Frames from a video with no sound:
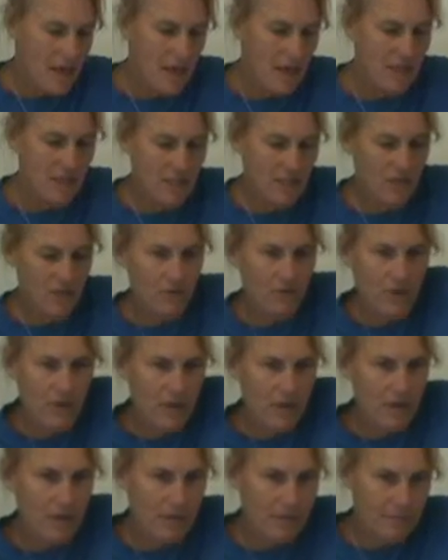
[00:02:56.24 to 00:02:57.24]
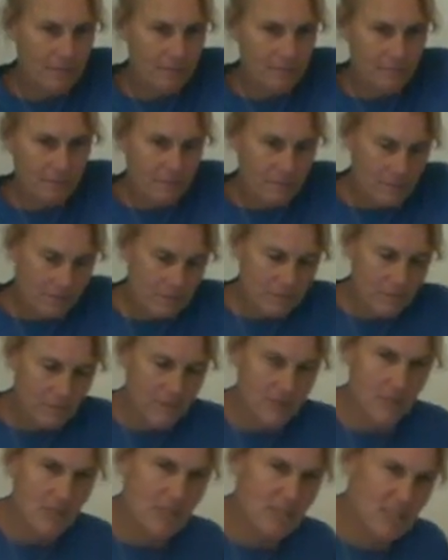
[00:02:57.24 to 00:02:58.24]
into the,
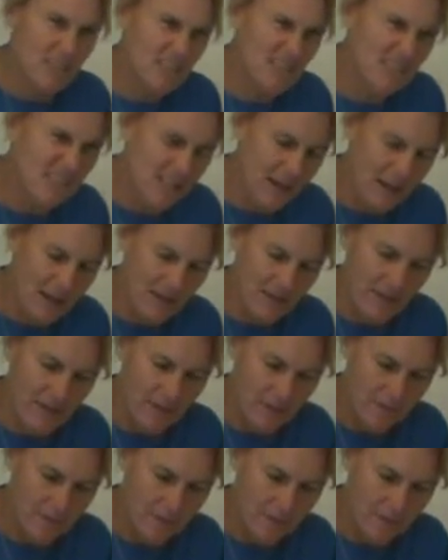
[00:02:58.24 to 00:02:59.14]
let's hit the side of it.